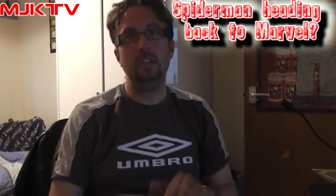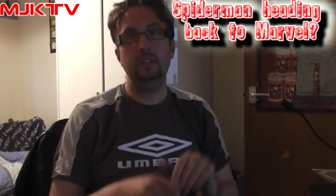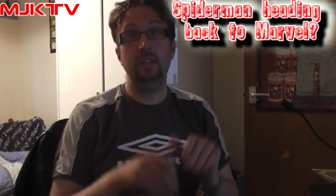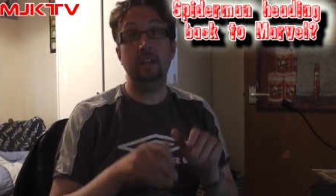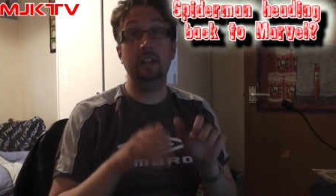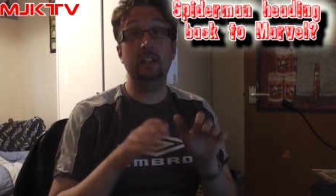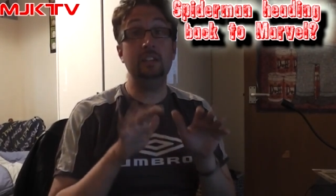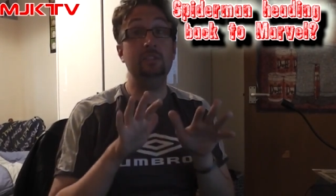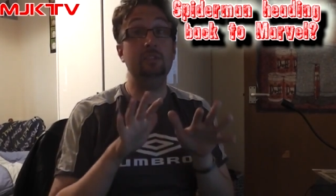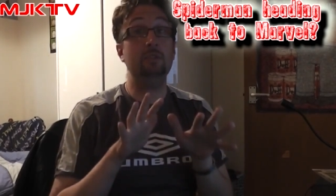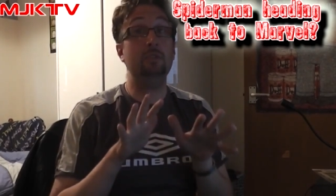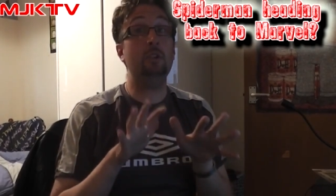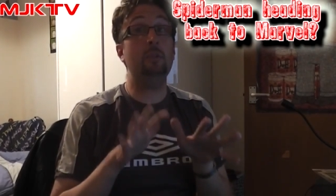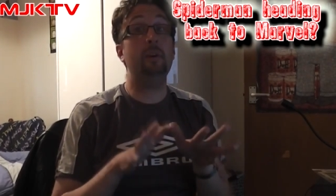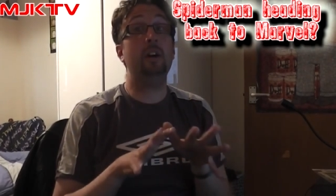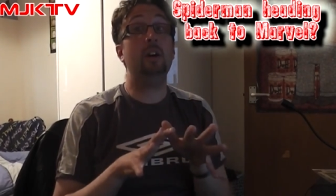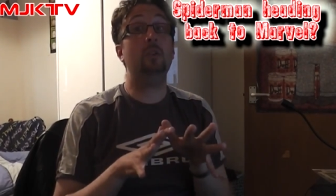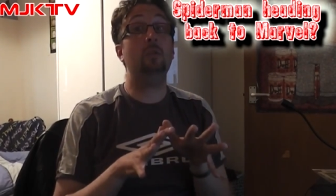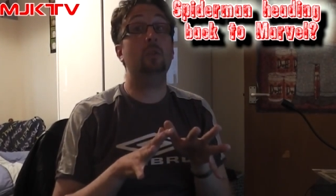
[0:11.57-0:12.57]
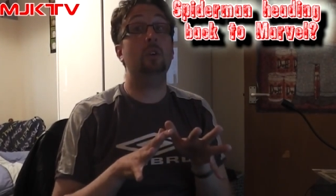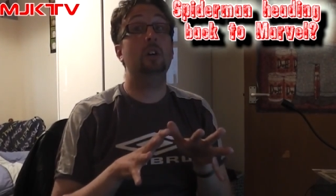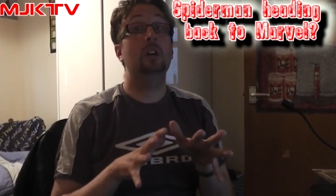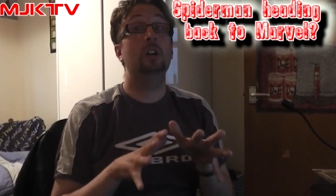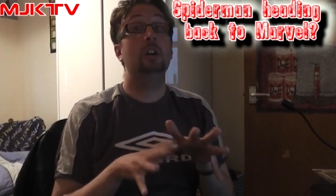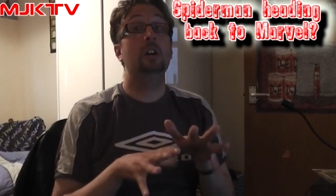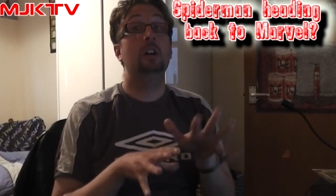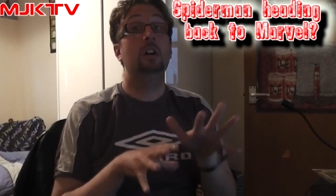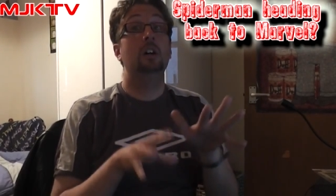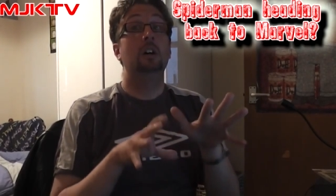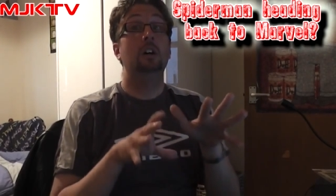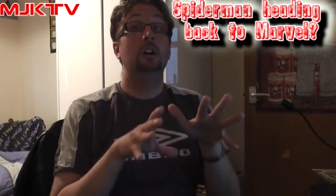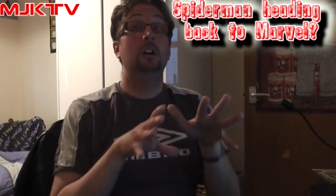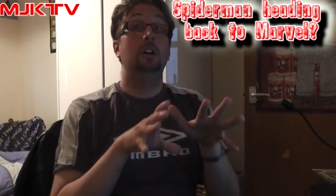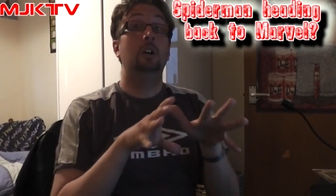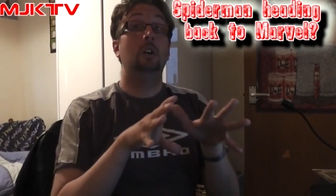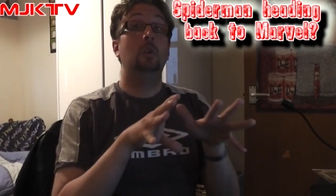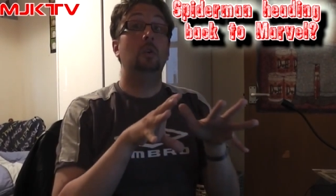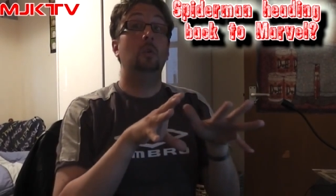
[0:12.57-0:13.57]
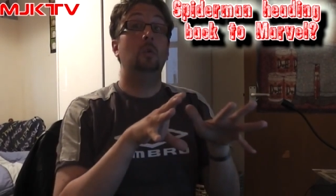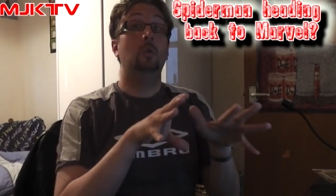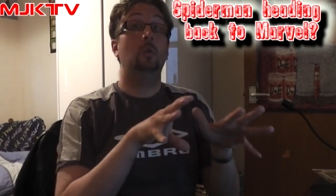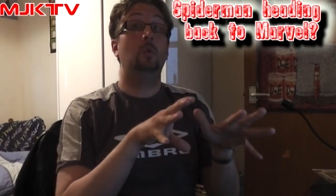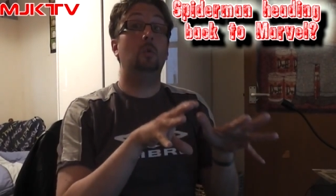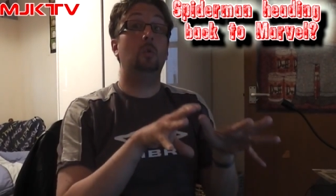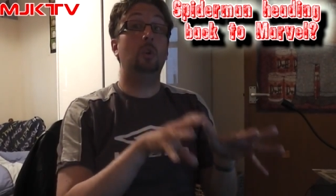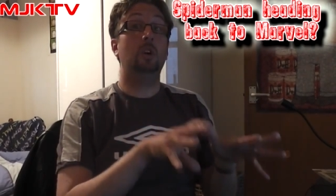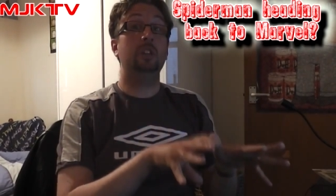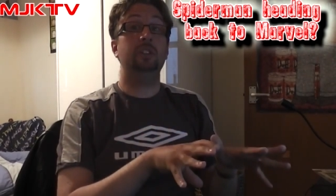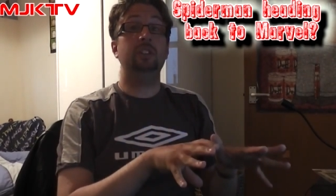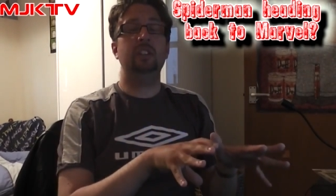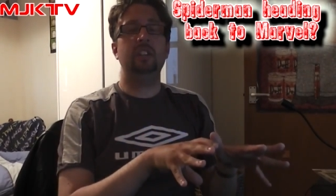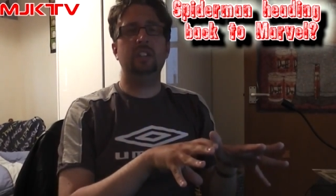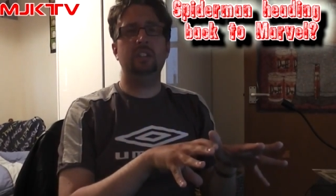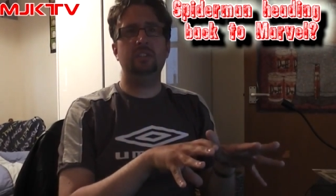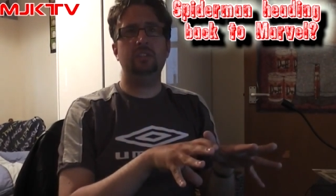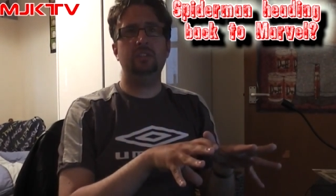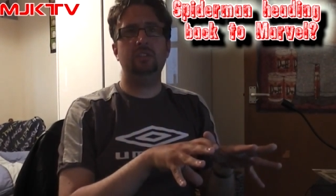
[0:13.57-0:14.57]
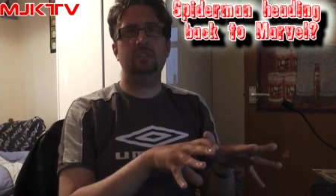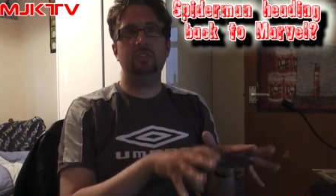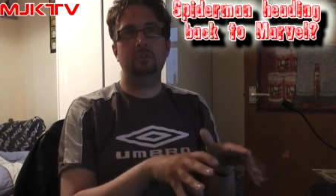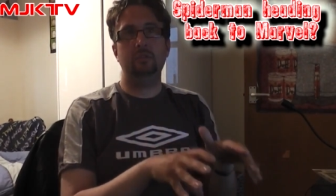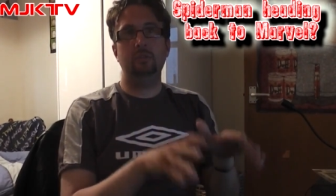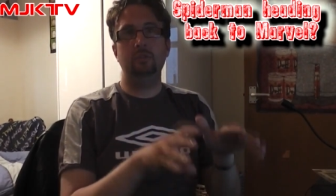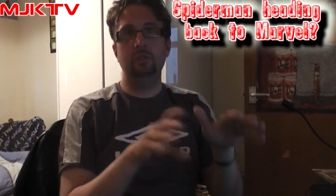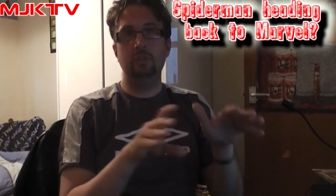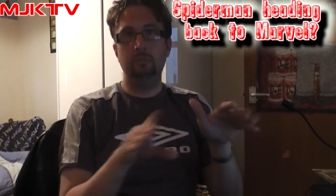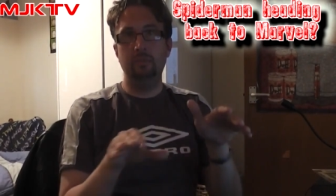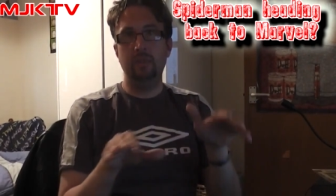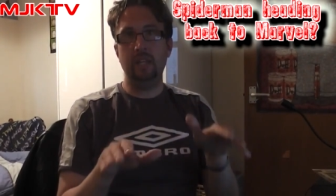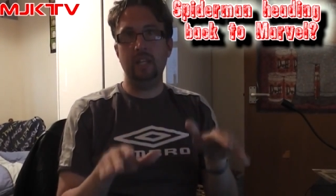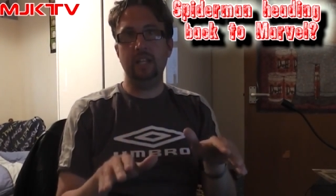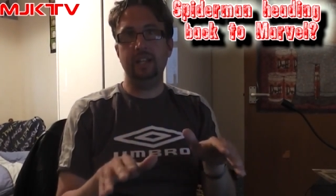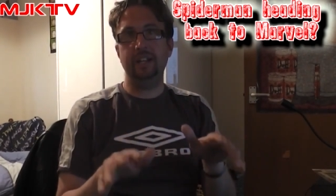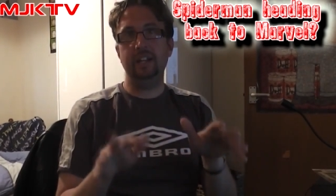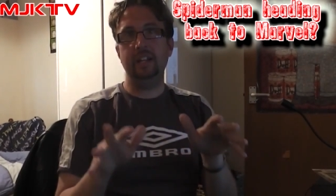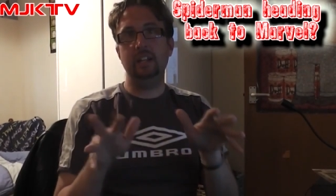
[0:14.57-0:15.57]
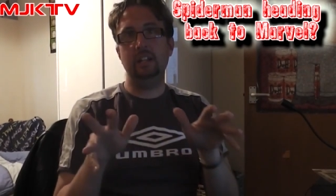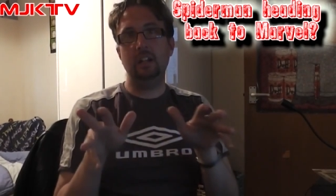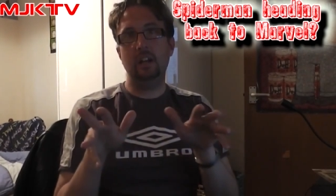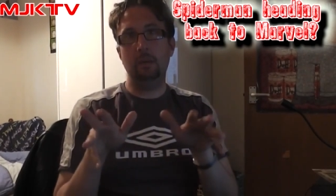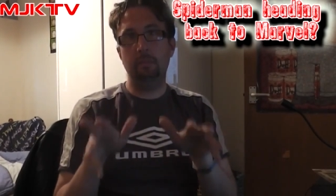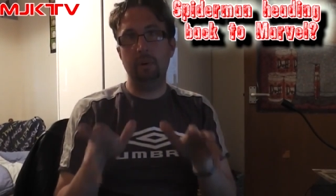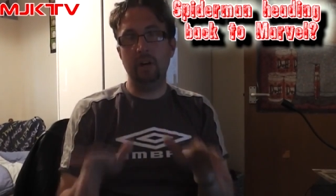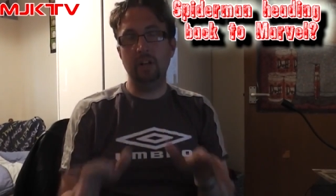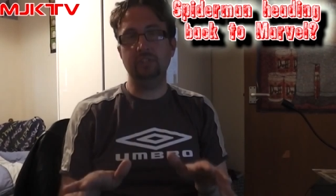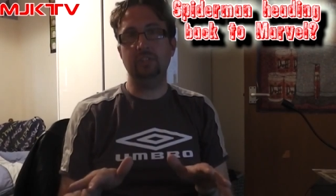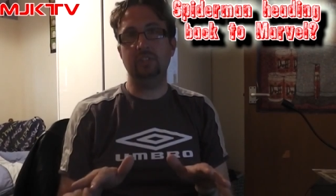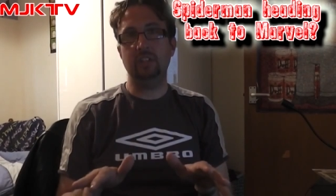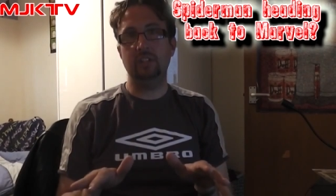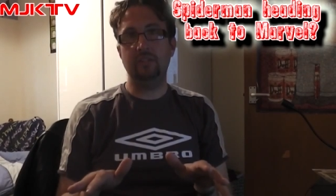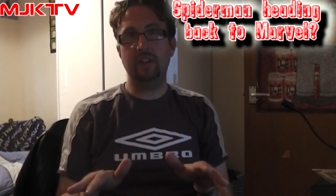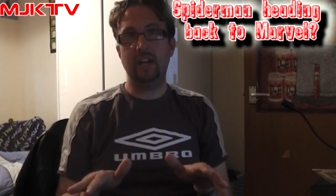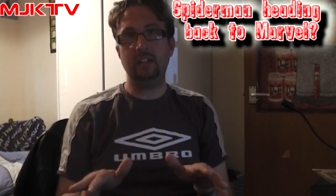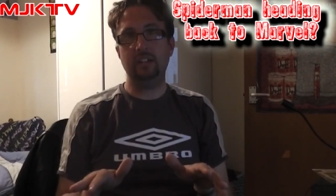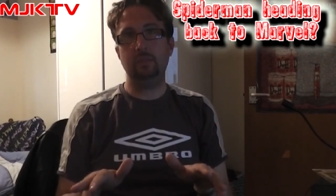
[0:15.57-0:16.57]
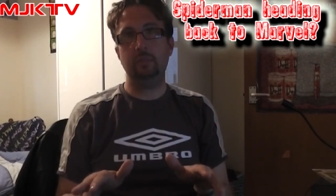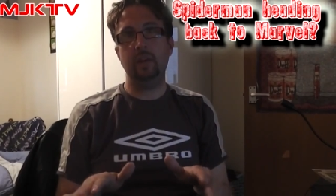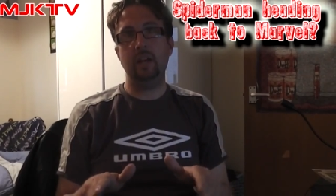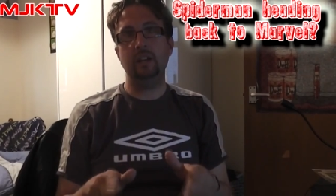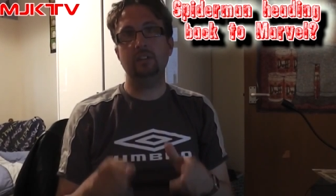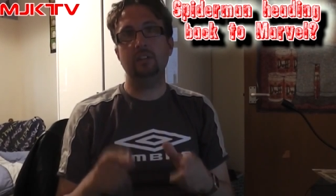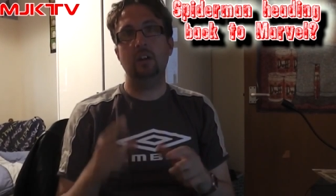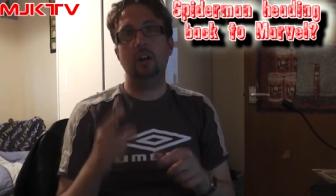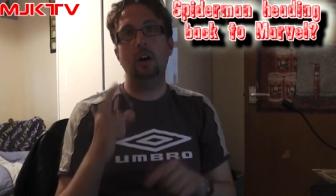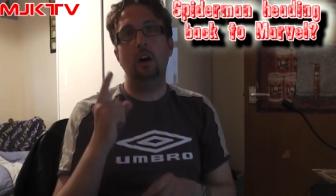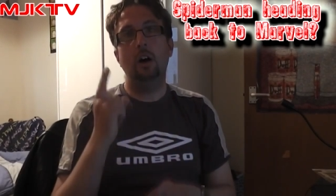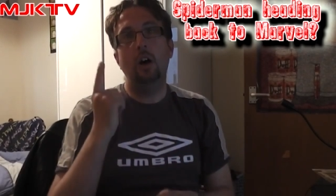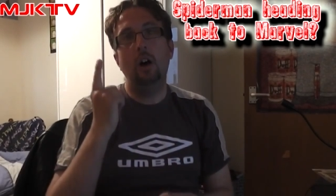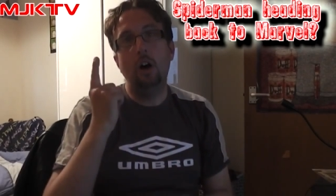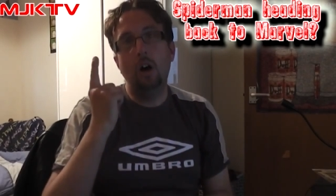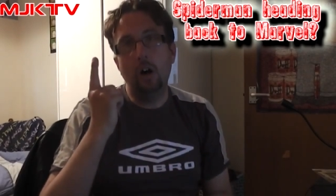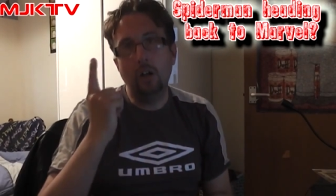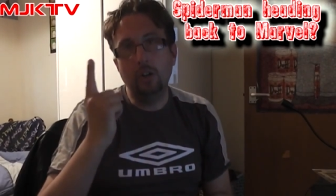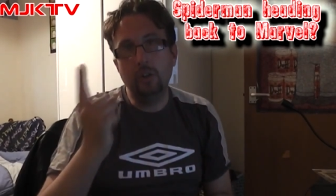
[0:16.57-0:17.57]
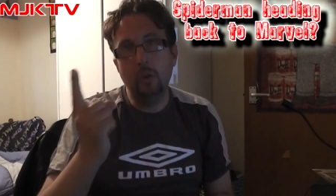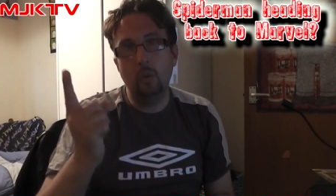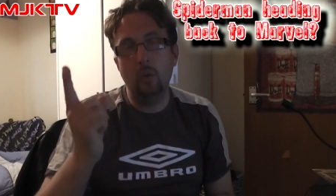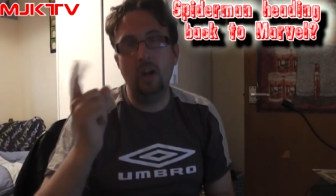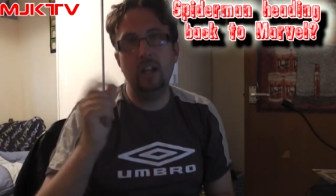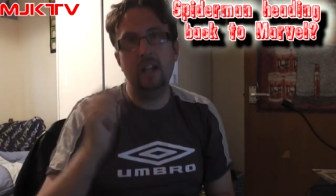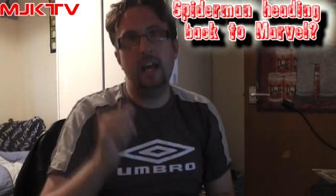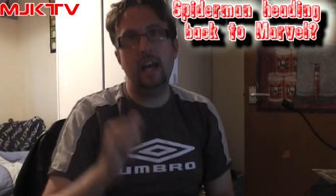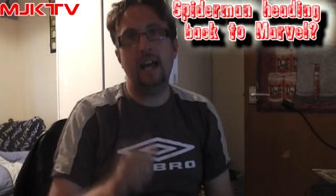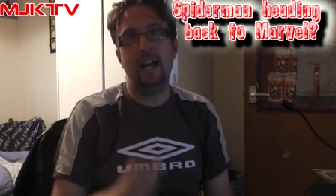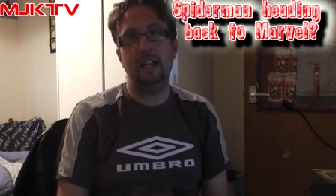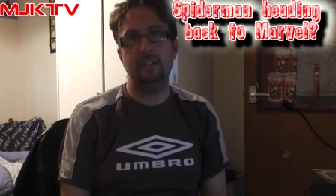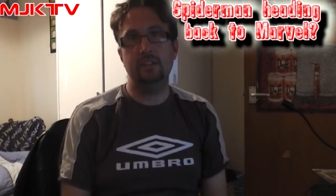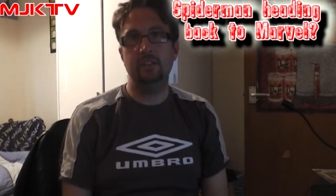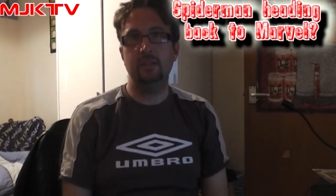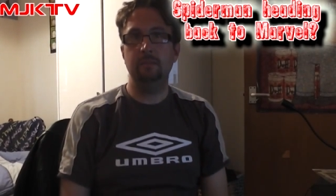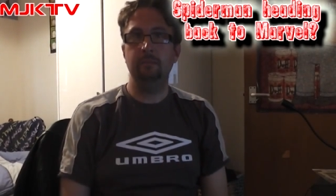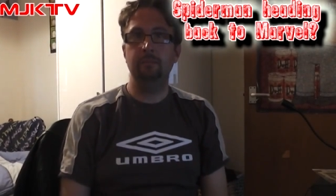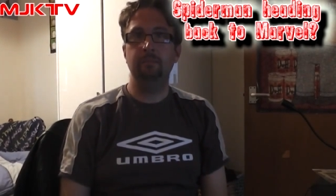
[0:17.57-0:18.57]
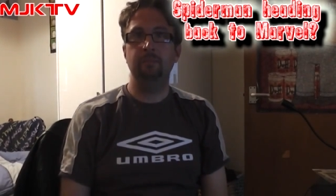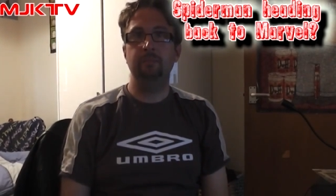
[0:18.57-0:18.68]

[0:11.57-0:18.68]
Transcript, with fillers: Now let's talk about what this could mean in a positive aspect. On the one hand,